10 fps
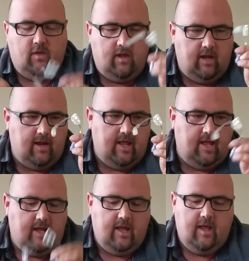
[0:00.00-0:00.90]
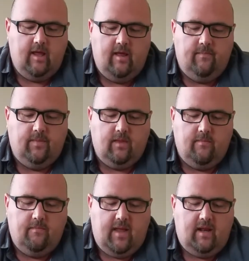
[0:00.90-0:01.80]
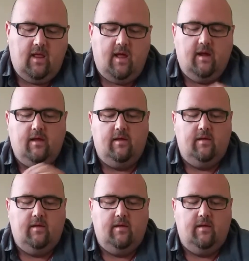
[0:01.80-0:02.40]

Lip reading: and a medlock.